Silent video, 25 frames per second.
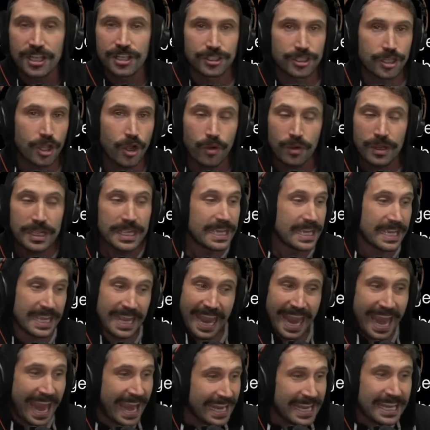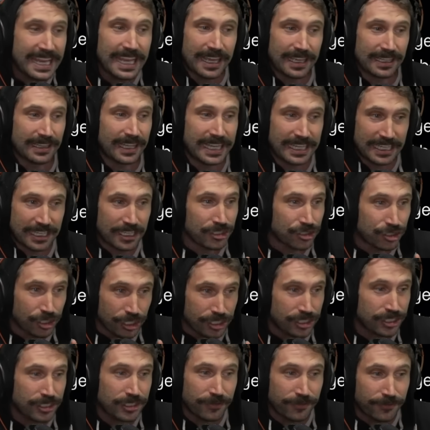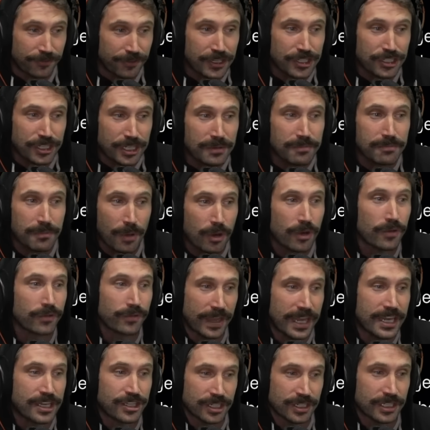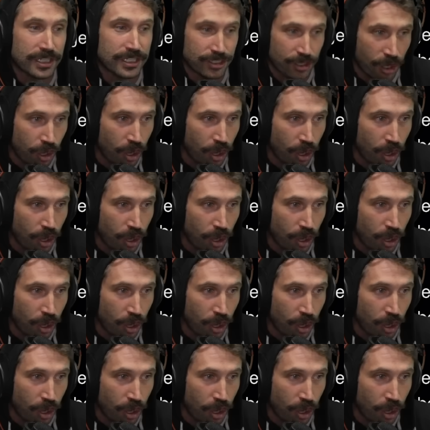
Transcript: So, any like just sufficient motivation is